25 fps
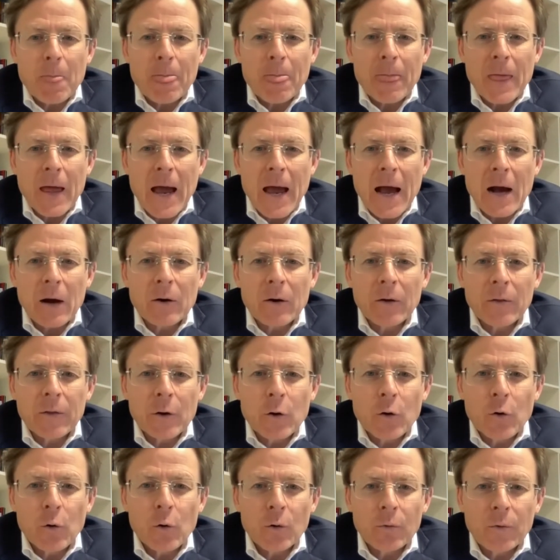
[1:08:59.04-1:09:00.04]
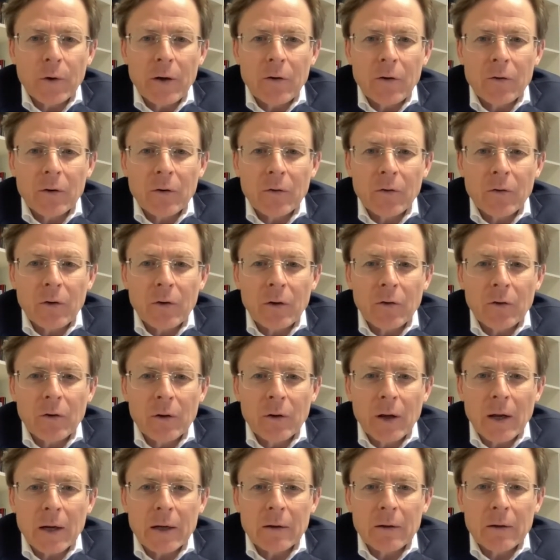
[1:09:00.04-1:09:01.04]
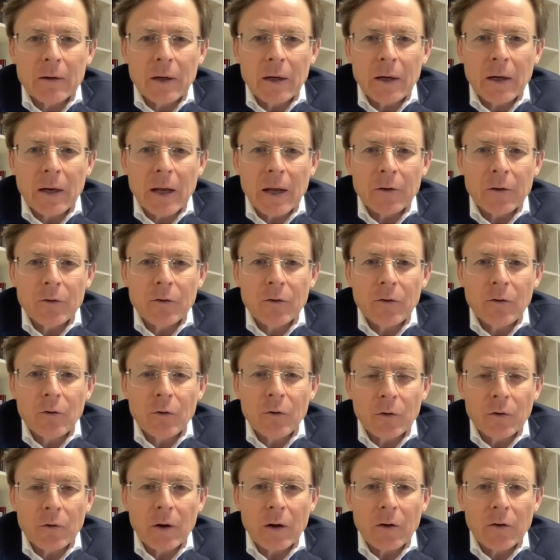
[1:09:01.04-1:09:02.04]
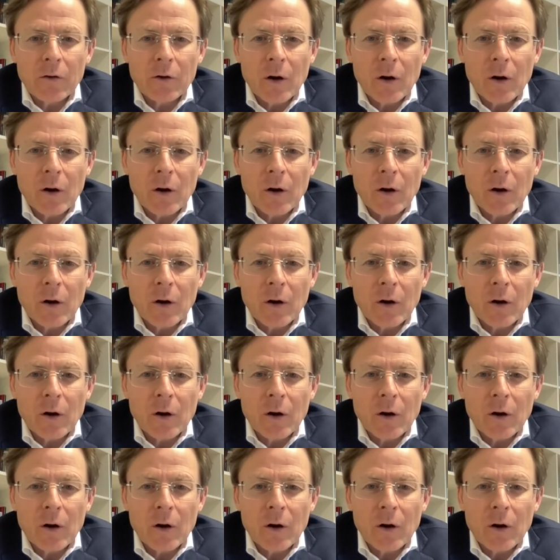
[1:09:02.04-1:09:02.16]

How can the court reach a decision that it has jurisdiction